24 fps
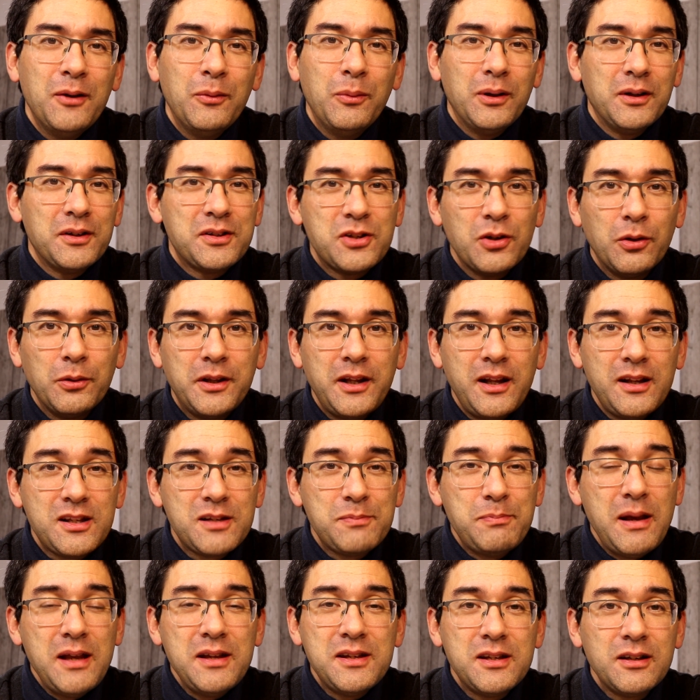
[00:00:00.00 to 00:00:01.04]
Well, so
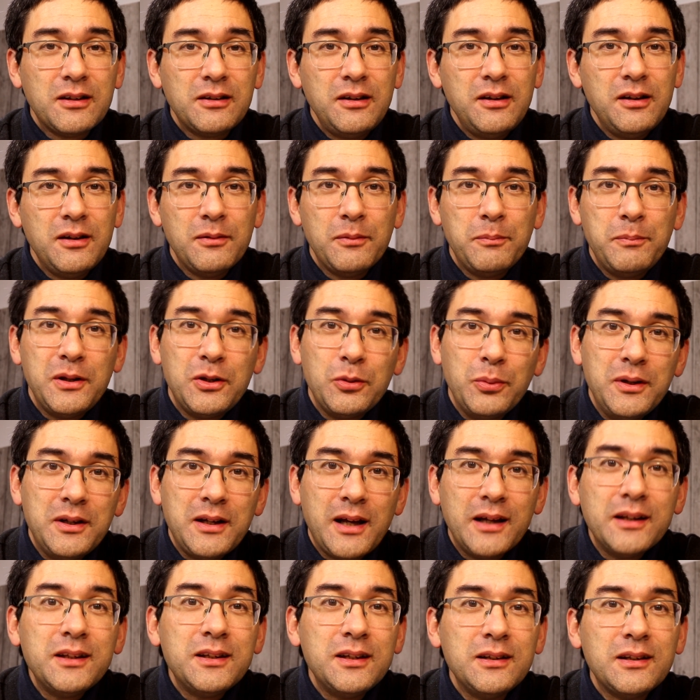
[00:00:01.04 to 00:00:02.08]
that's basically between
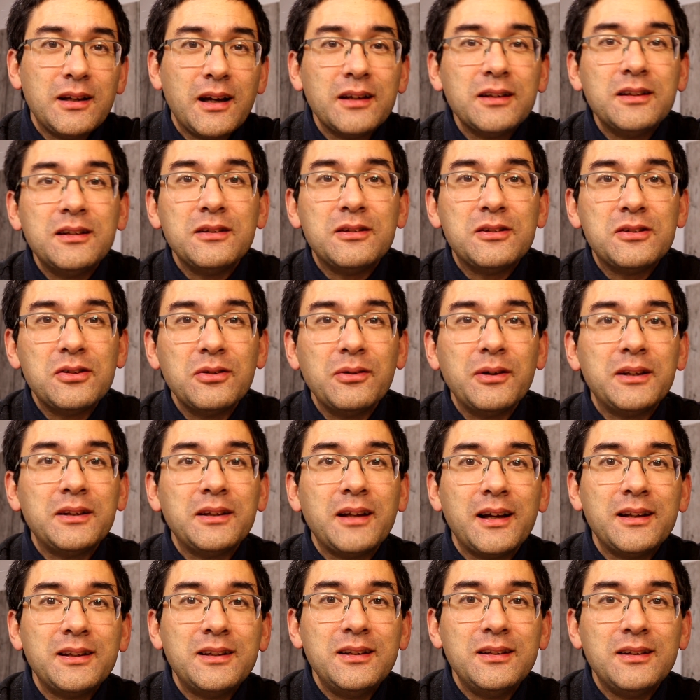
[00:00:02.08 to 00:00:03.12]
1992 and
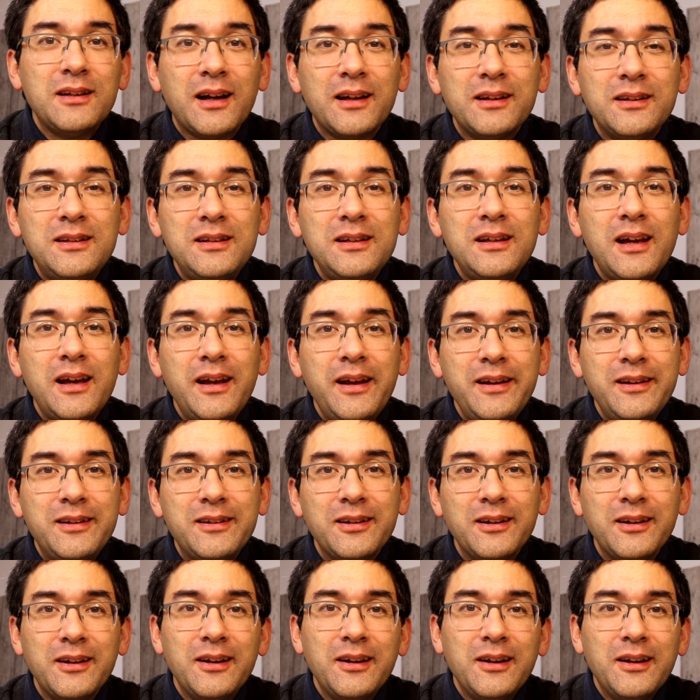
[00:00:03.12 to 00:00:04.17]

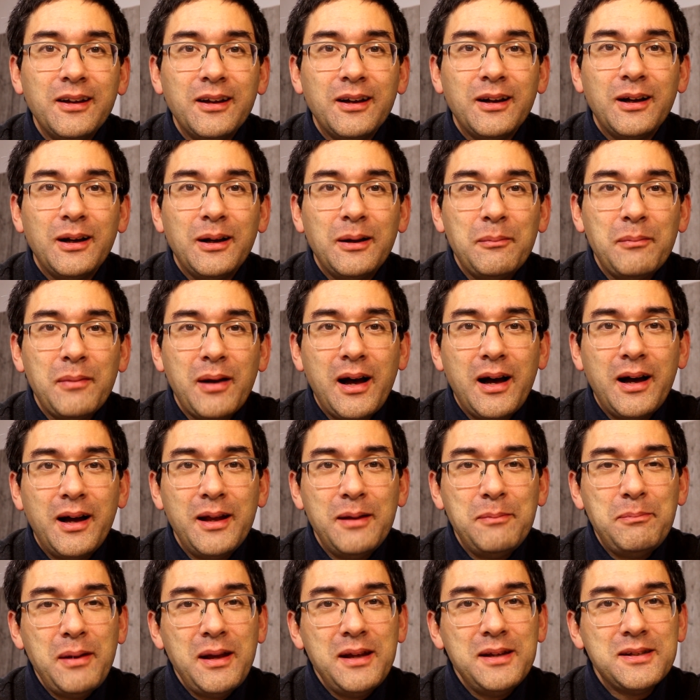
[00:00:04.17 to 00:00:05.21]
1998.
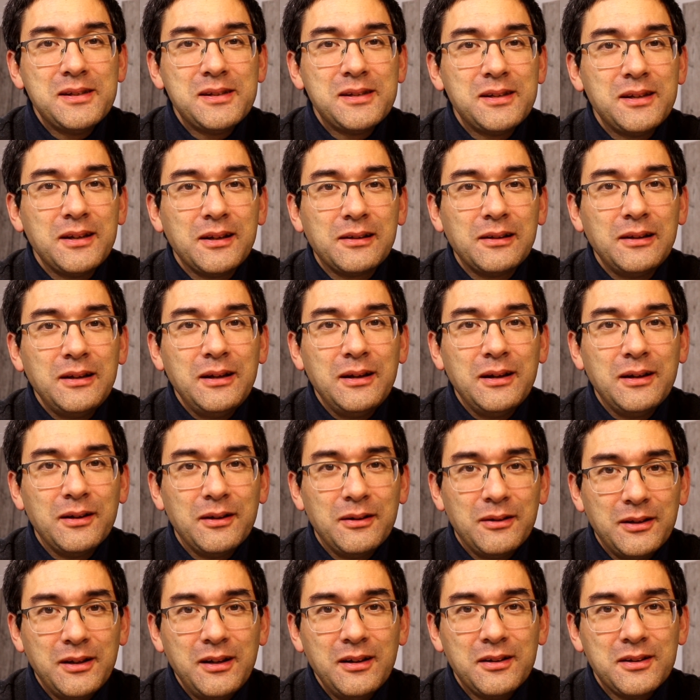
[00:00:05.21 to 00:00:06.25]
I basically
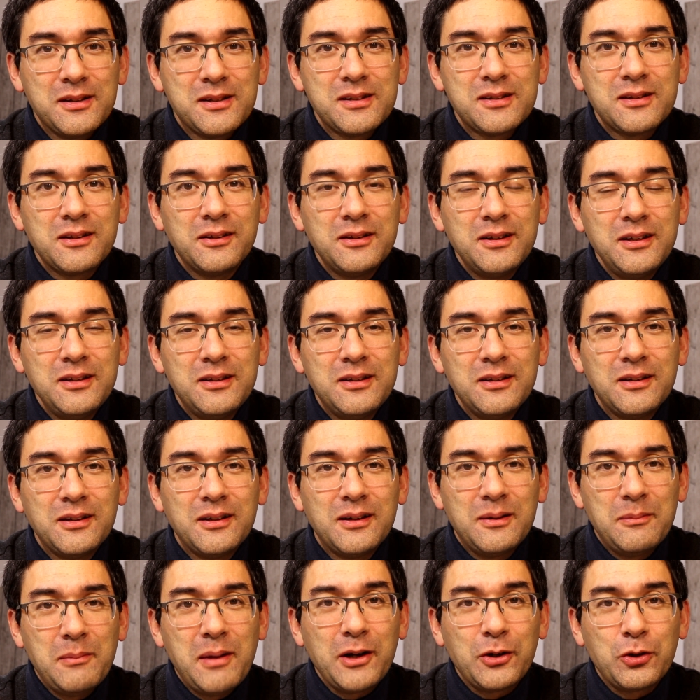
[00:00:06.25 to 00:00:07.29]
studied
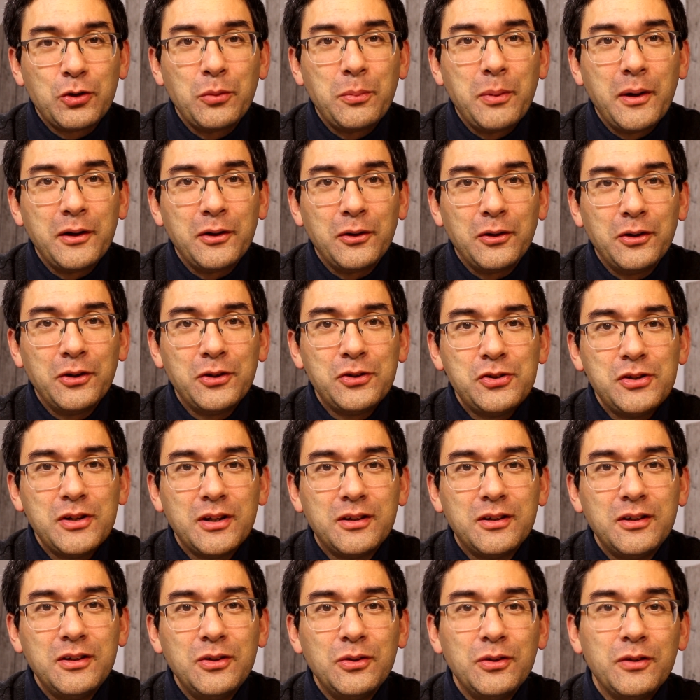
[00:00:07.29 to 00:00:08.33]
microbiology
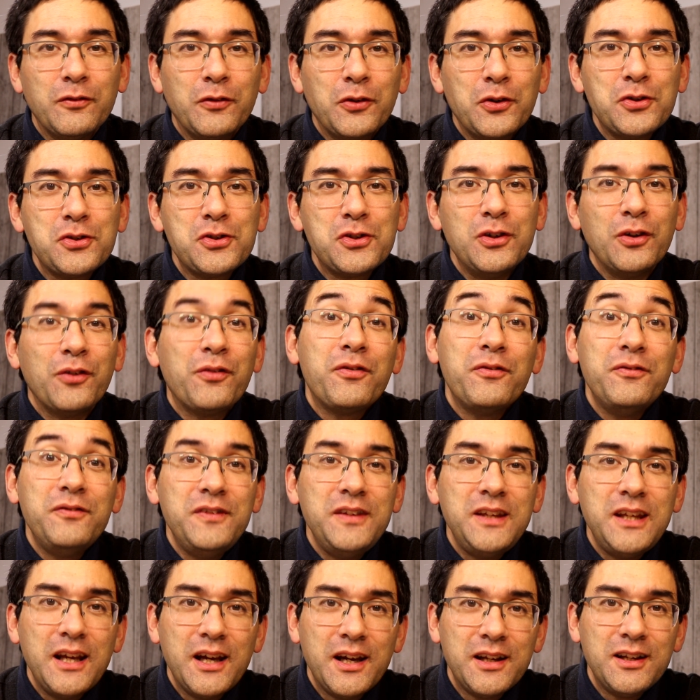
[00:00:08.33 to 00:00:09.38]
at the University of
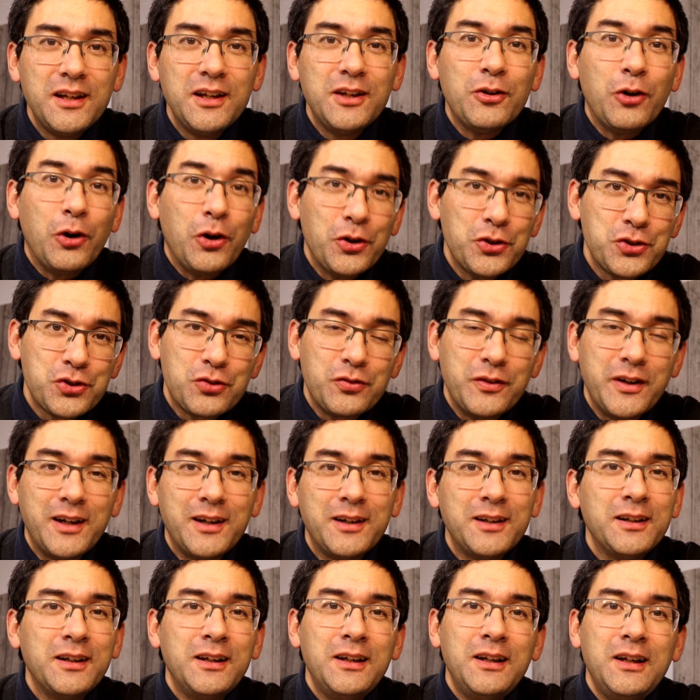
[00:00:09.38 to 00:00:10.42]
Vienna in
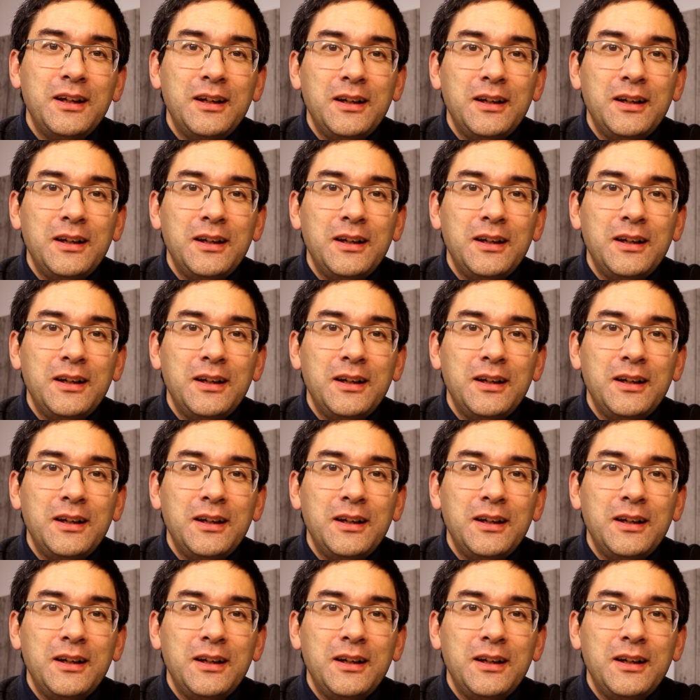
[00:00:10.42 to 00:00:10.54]
Austria,